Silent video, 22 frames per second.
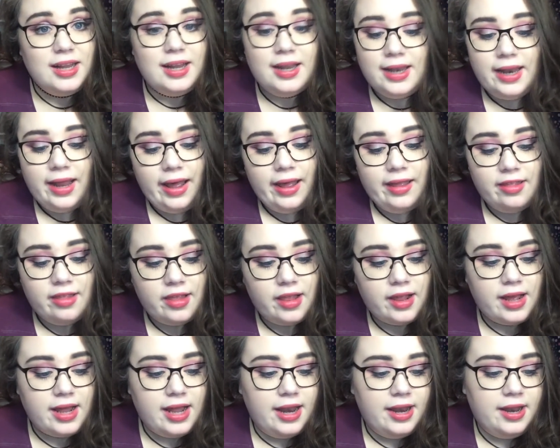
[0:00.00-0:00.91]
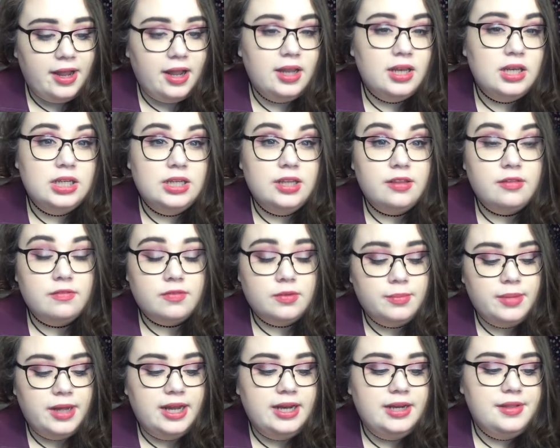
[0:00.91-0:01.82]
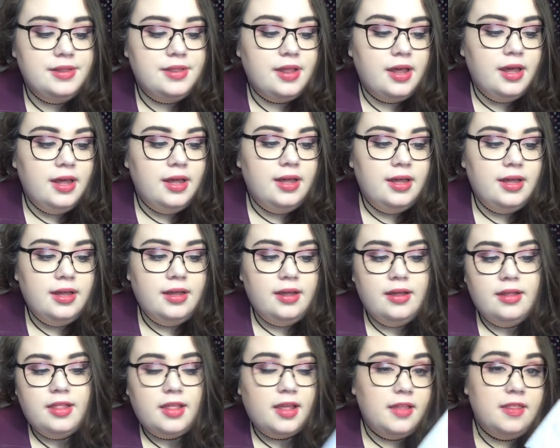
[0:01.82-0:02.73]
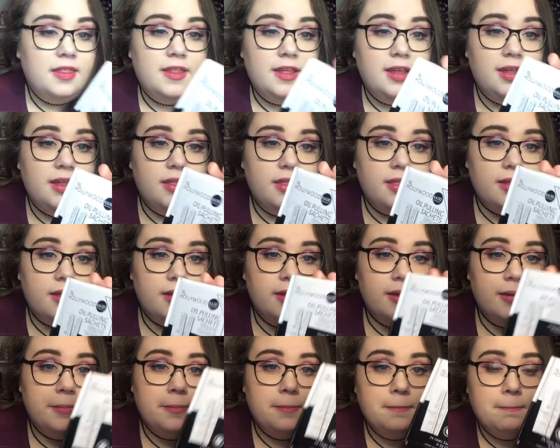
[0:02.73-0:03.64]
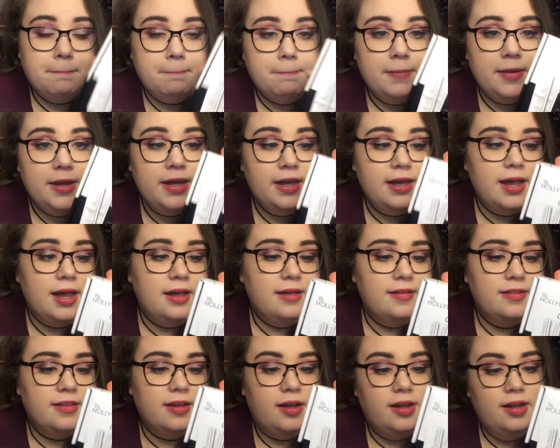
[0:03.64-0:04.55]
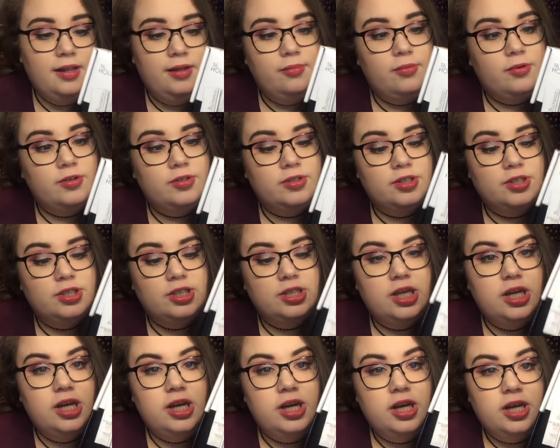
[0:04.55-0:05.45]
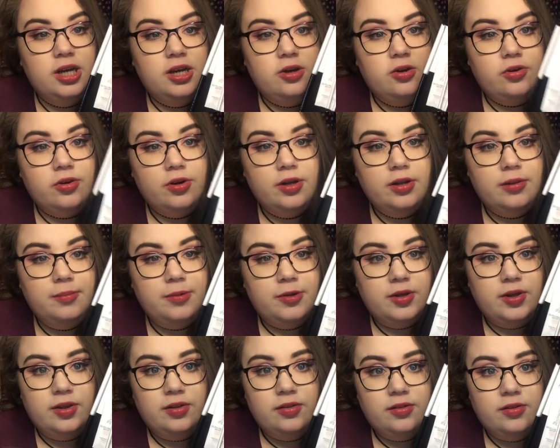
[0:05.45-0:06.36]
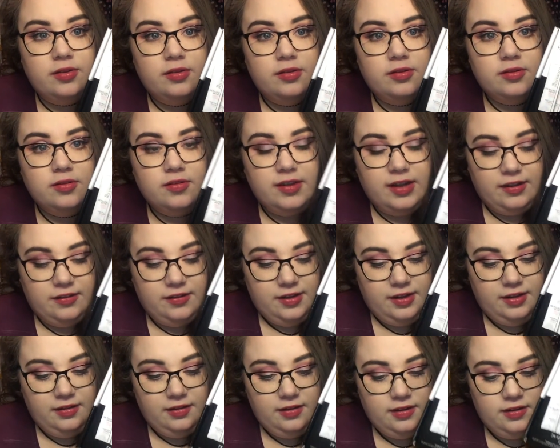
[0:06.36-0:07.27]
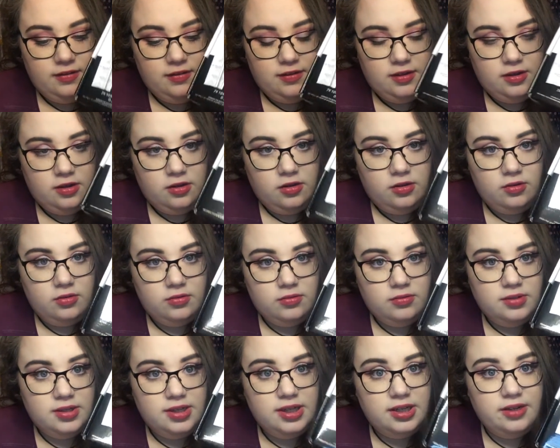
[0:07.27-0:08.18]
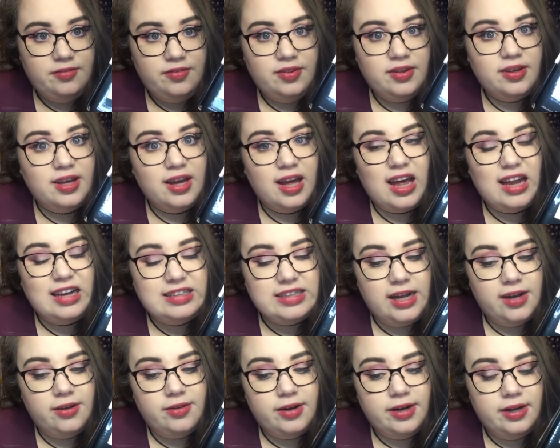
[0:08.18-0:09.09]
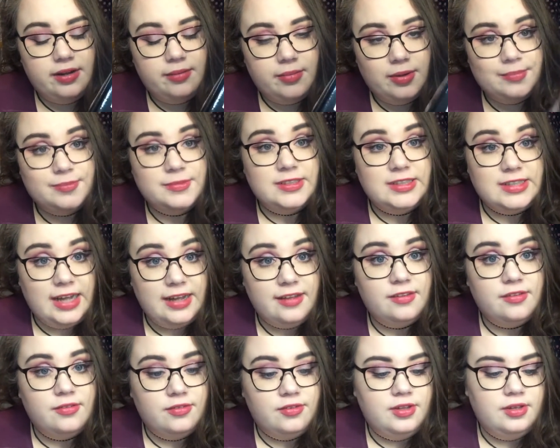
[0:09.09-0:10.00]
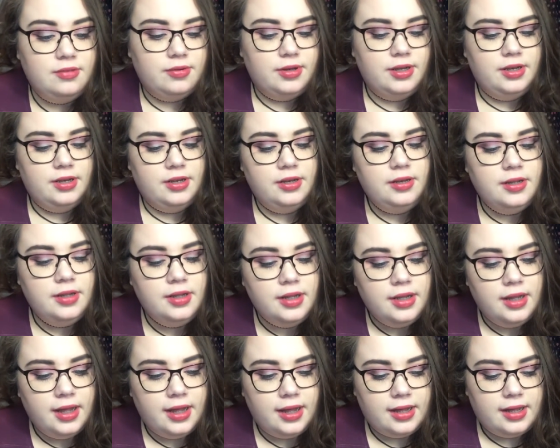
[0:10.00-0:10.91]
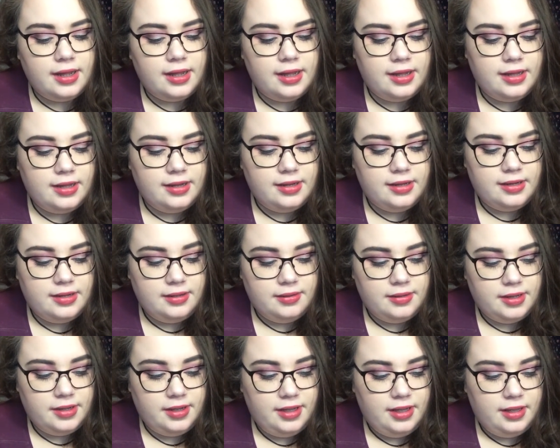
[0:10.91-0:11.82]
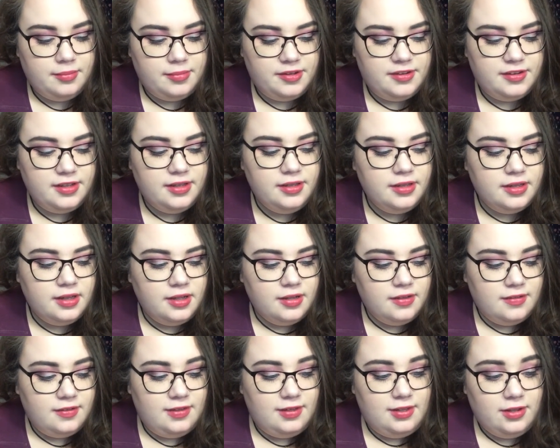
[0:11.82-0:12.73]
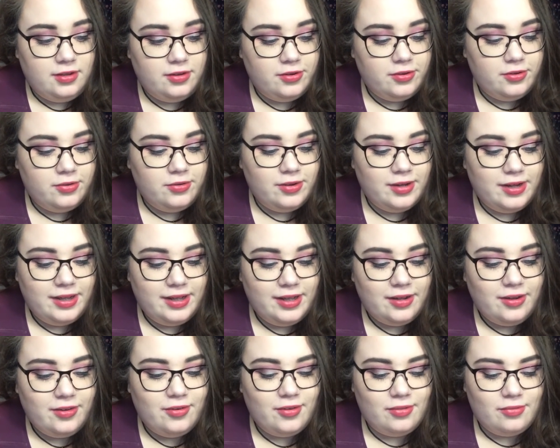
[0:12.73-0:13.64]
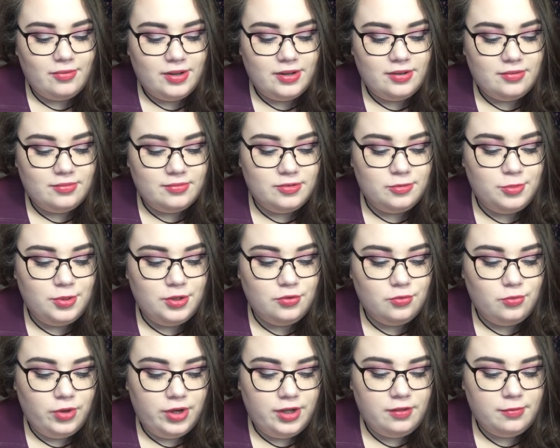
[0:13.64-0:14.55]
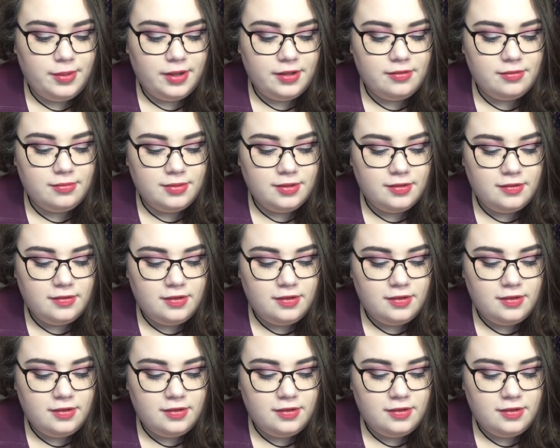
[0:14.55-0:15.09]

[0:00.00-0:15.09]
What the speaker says: Last and not least from Penneys is these PS Hollywood oil pulling sachets. So if you can't tell already, I'm obsessed with teeth whitening. I hate my teeth, so I always want them to be as white as possible.